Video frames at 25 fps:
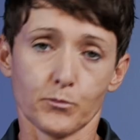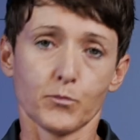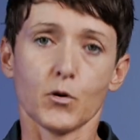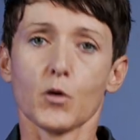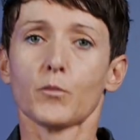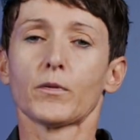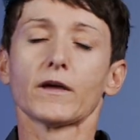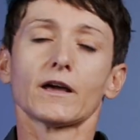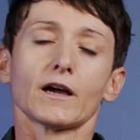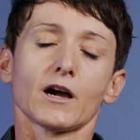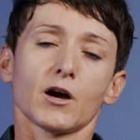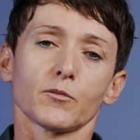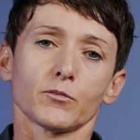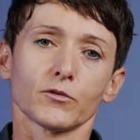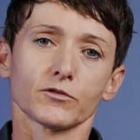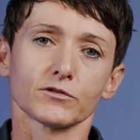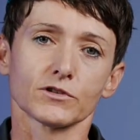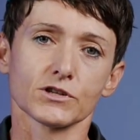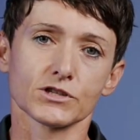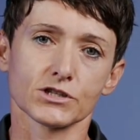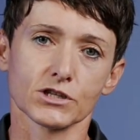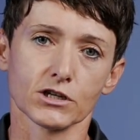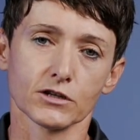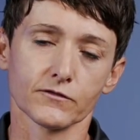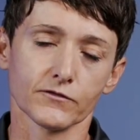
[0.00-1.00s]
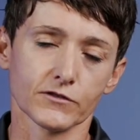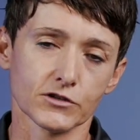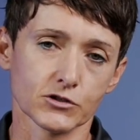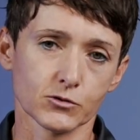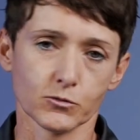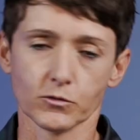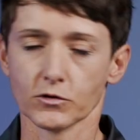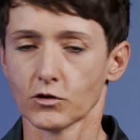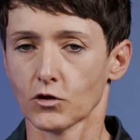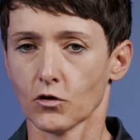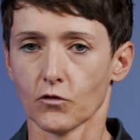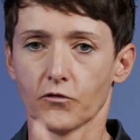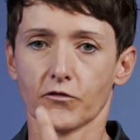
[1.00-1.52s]
popping up on the surface
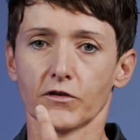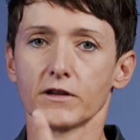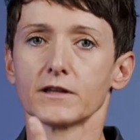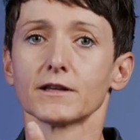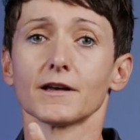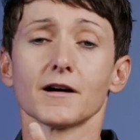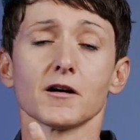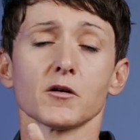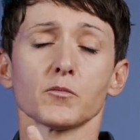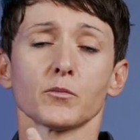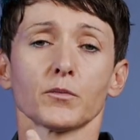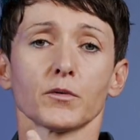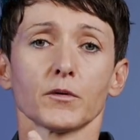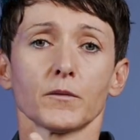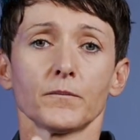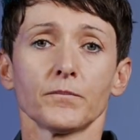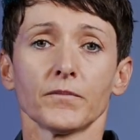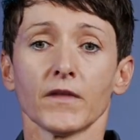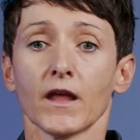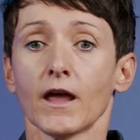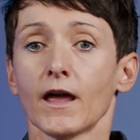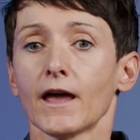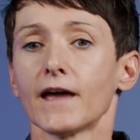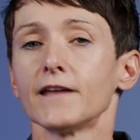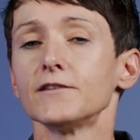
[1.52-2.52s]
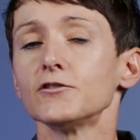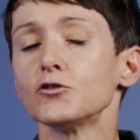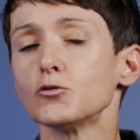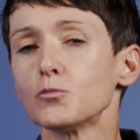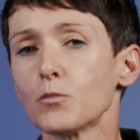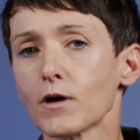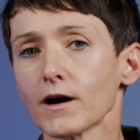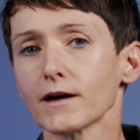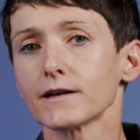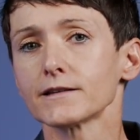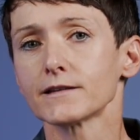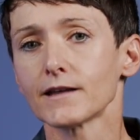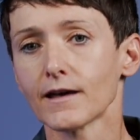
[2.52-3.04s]
with your feet up, and you
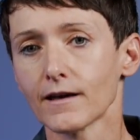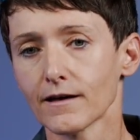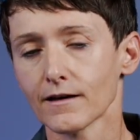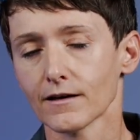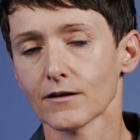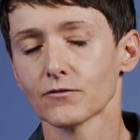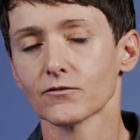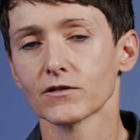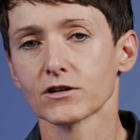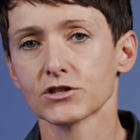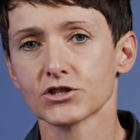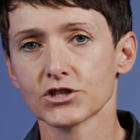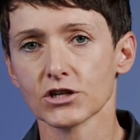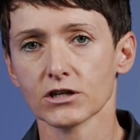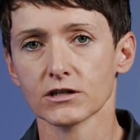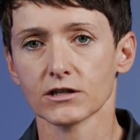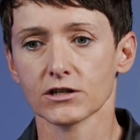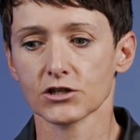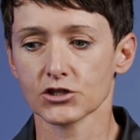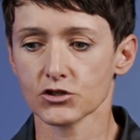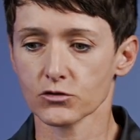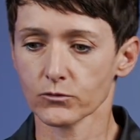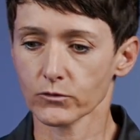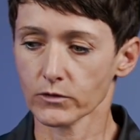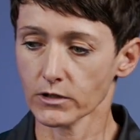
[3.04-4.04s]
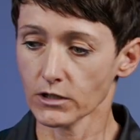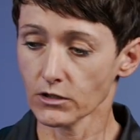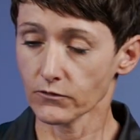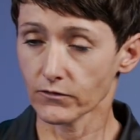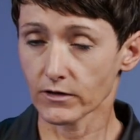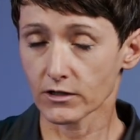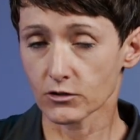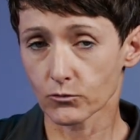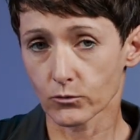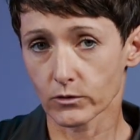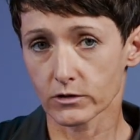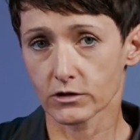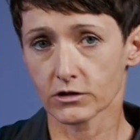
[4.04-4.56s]
might have a challenge
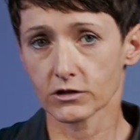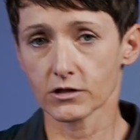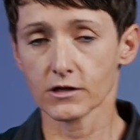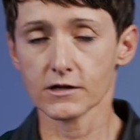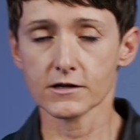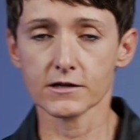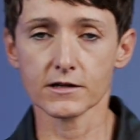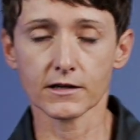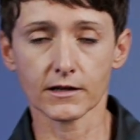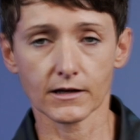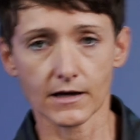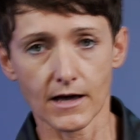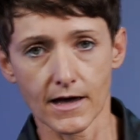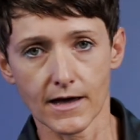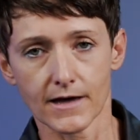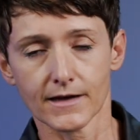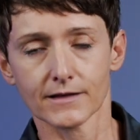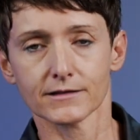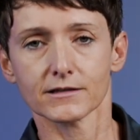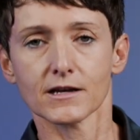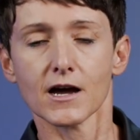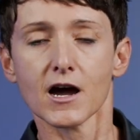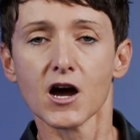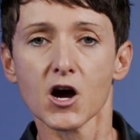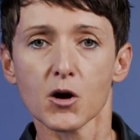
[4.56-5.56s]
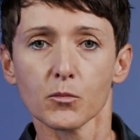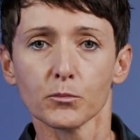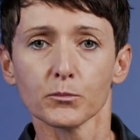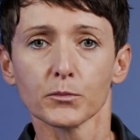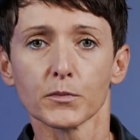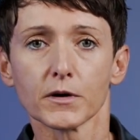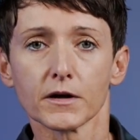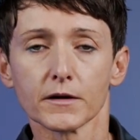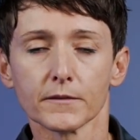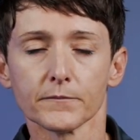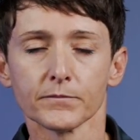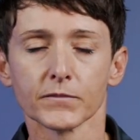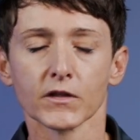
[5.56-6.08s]
even with turning head up
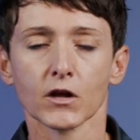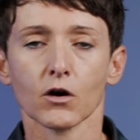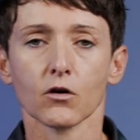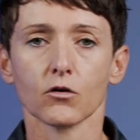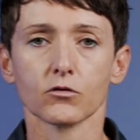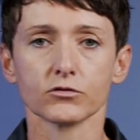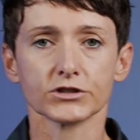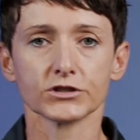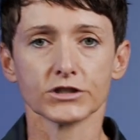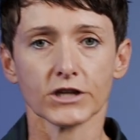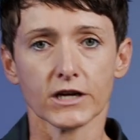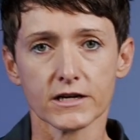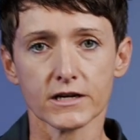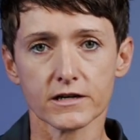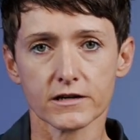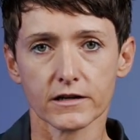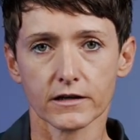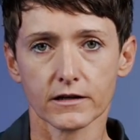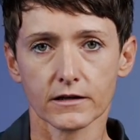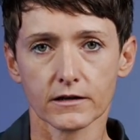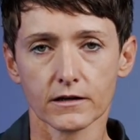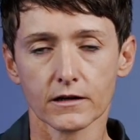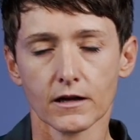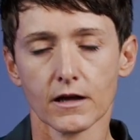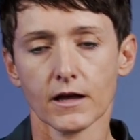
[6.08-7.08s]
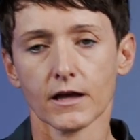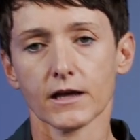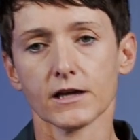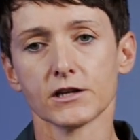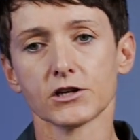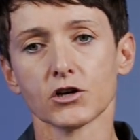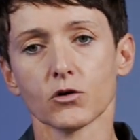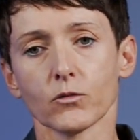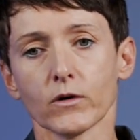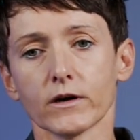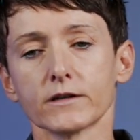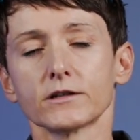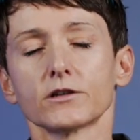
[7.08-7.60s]
or turning in
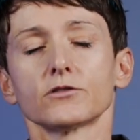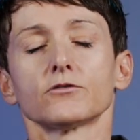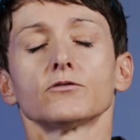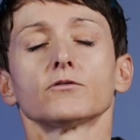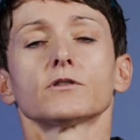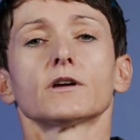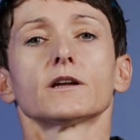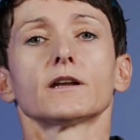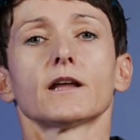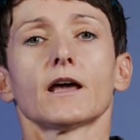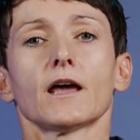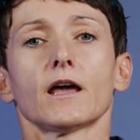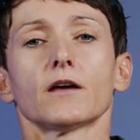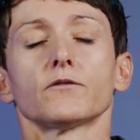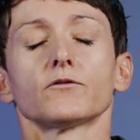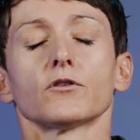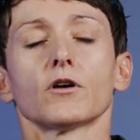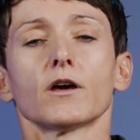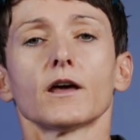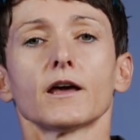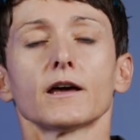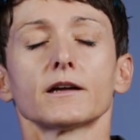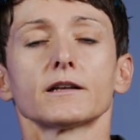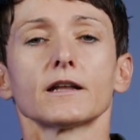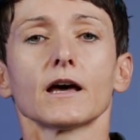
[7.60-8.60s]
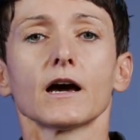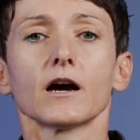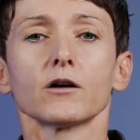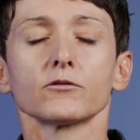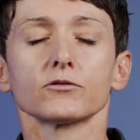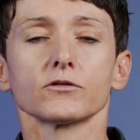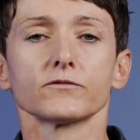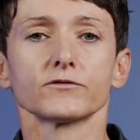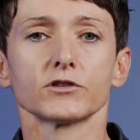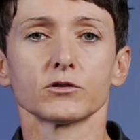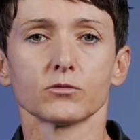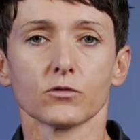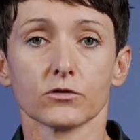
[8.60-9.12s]
a way that you can have your head out
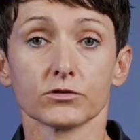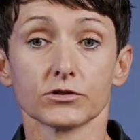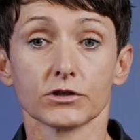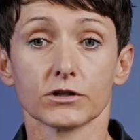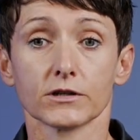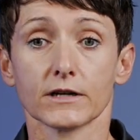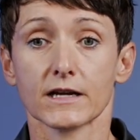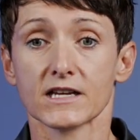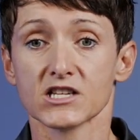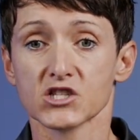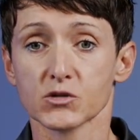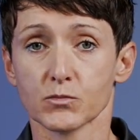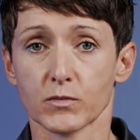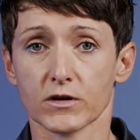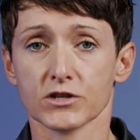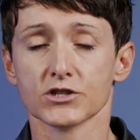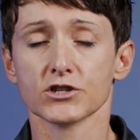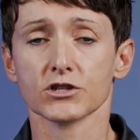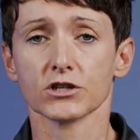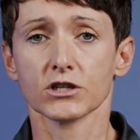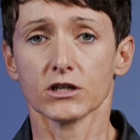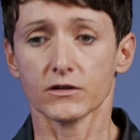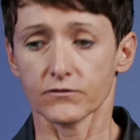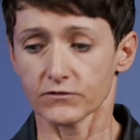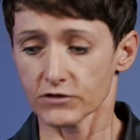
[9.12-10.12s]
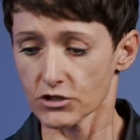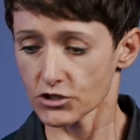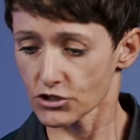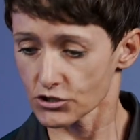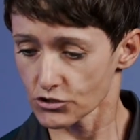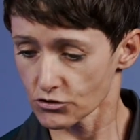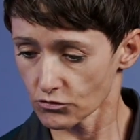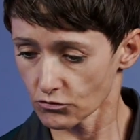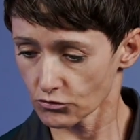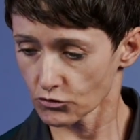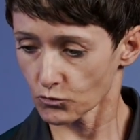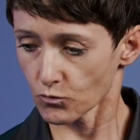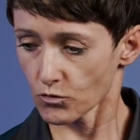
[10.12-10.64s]
of the water, especially if the
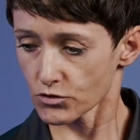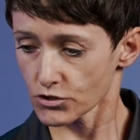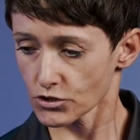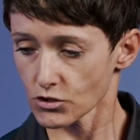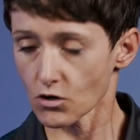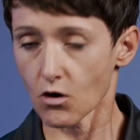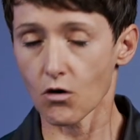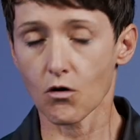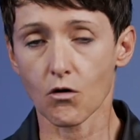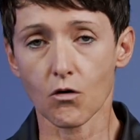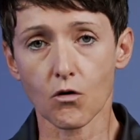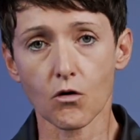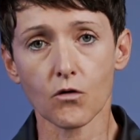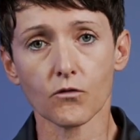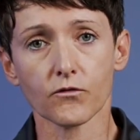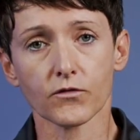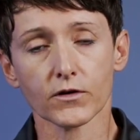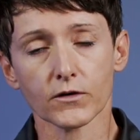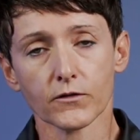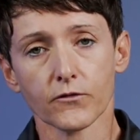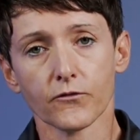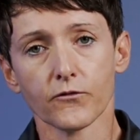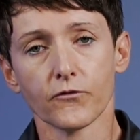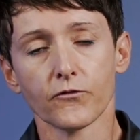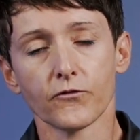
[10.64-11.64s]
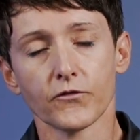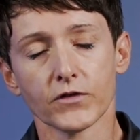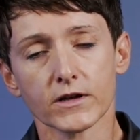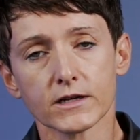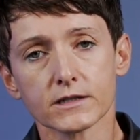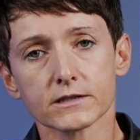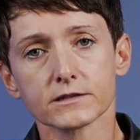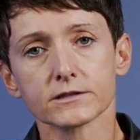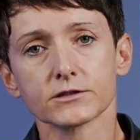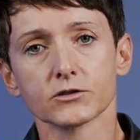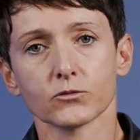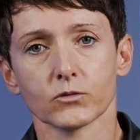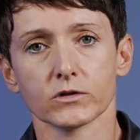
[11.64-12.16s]
suit was
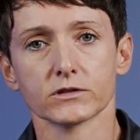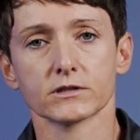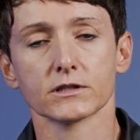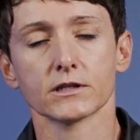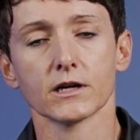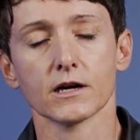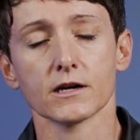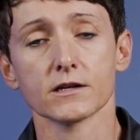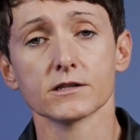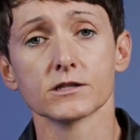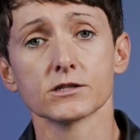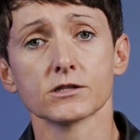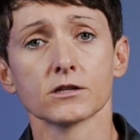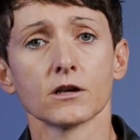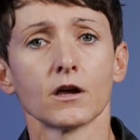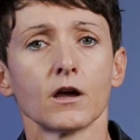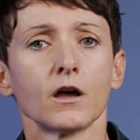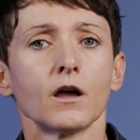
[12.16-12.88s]
overfilled with gas,